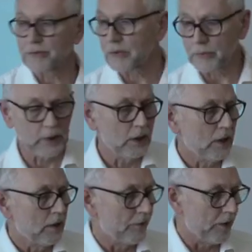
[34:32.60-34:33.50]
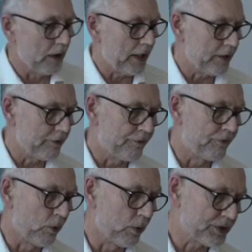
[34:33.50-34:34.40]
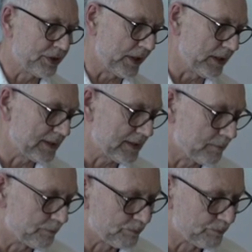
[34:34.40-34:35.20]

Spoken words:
from the late 40s.